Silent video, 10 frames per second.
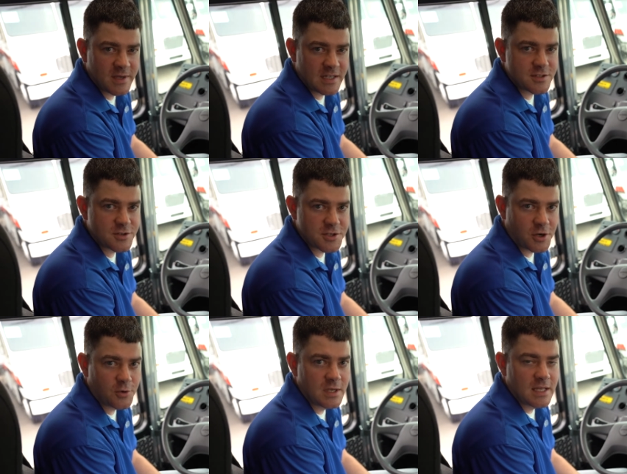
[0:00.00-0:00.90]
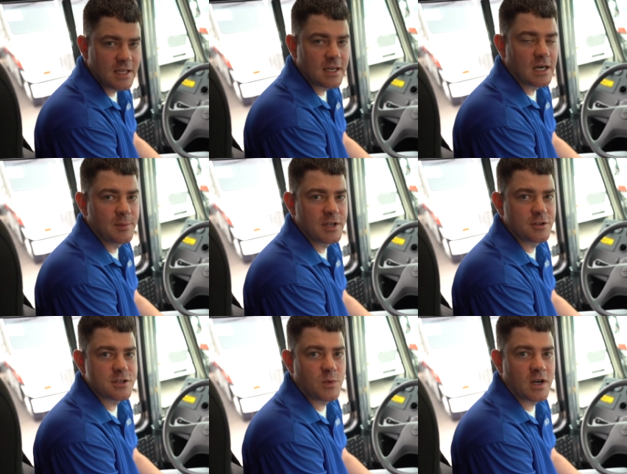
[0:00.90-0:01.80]
minutes or so, and
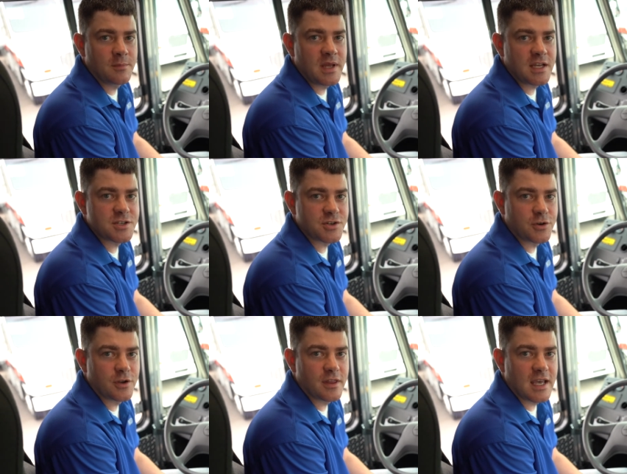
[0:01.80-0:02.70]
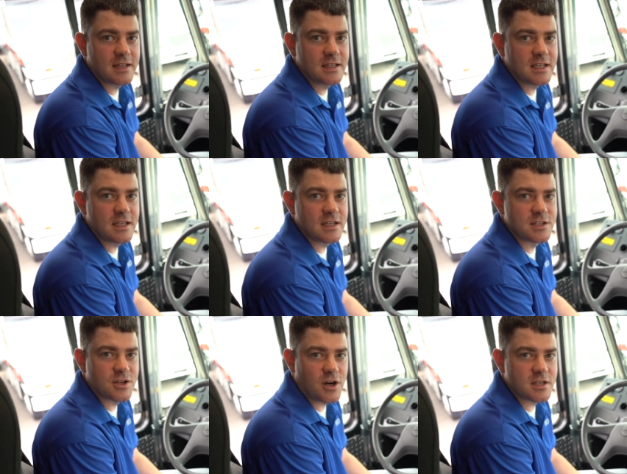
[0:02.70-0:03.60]
you'll just want to make sure that the
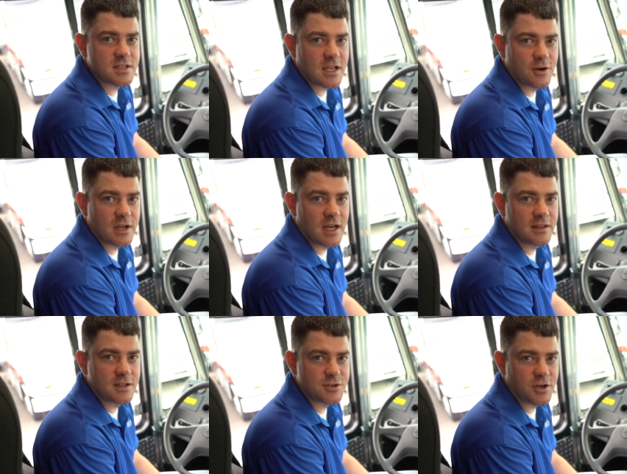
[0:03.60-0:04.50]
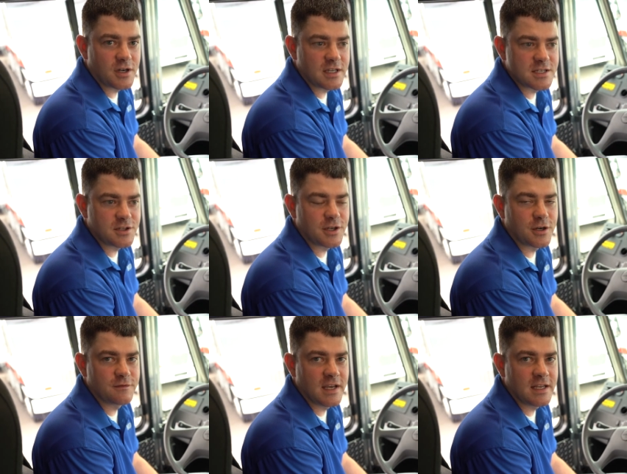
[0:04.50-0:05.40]
exhaust area on the truck is
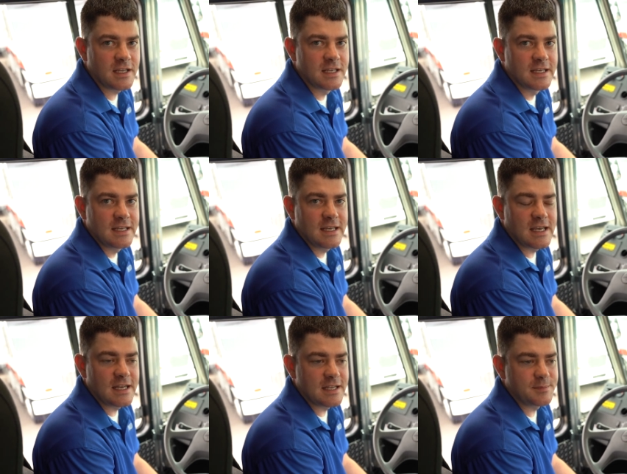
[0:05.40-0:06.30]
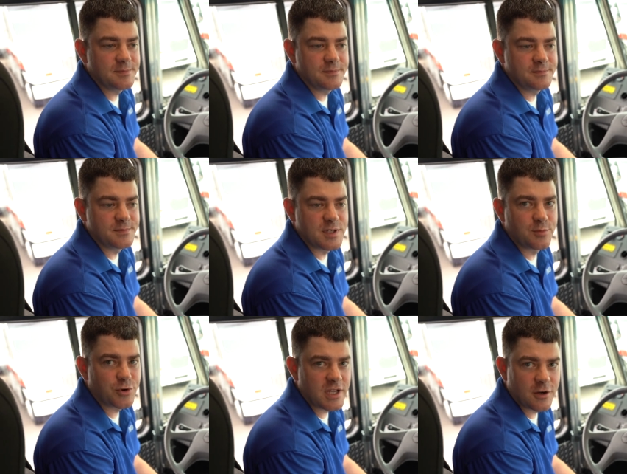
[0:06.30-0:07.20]
clear of any
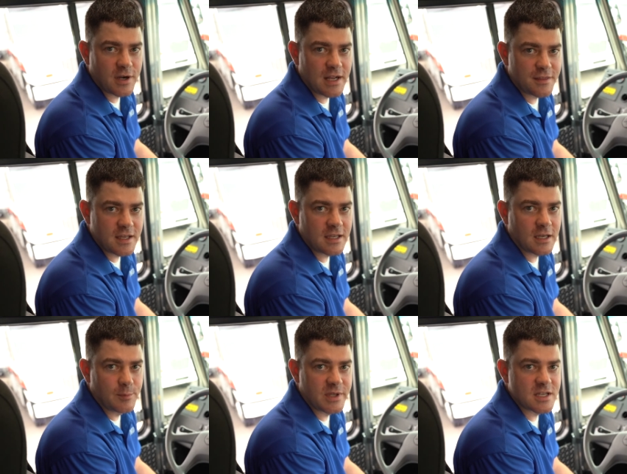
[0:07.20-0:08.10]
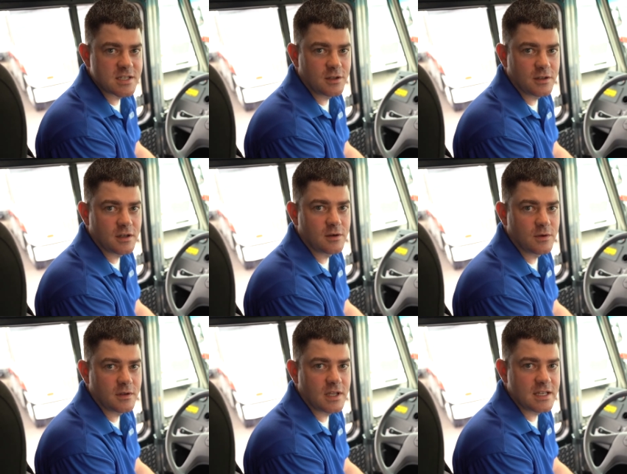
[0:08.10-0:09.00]
debris or anything, because
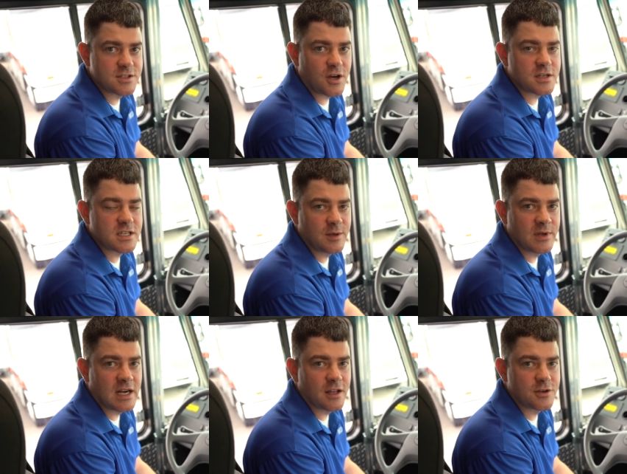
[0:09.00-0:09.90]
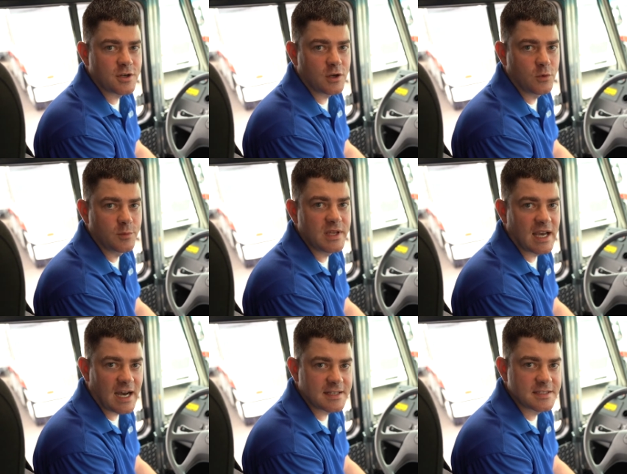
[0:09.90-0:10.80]
the exhaust coming out of the truck will be
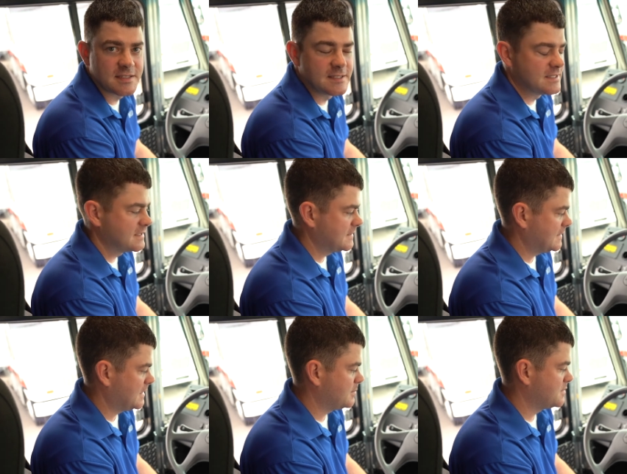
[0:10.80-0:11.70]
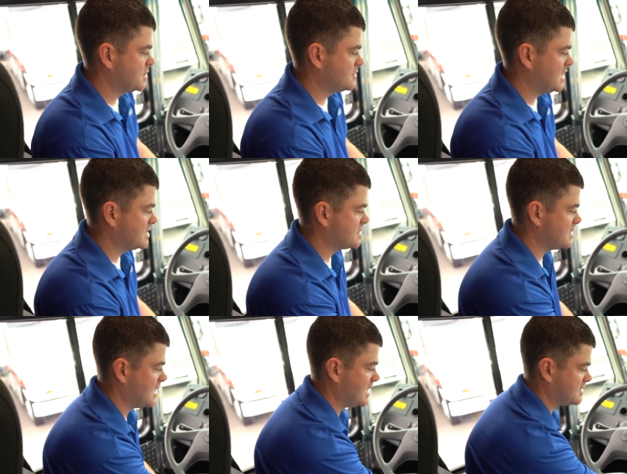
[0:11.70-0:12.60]
hot. So that's
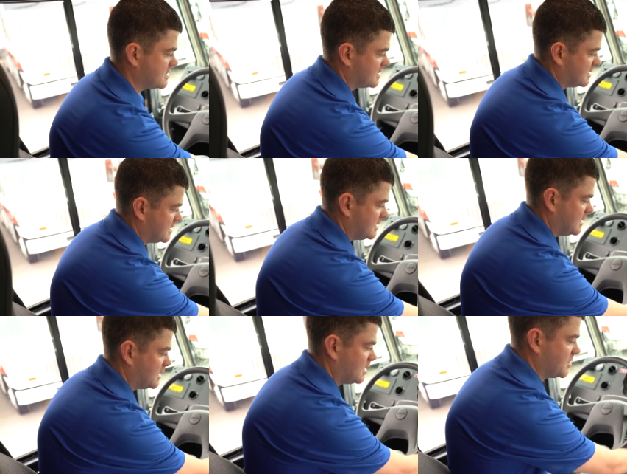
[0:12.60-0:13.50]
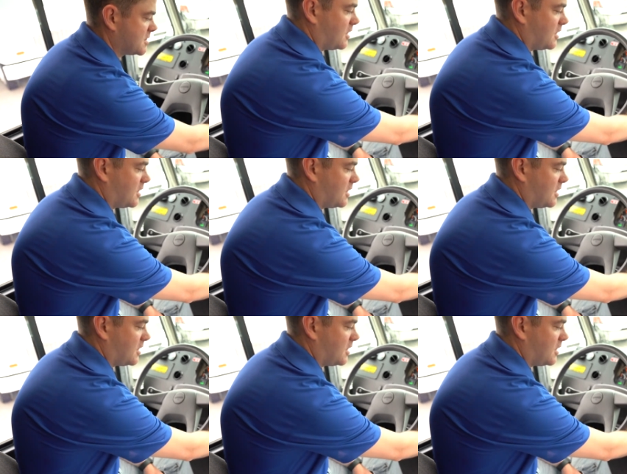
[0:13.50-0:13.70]
that. There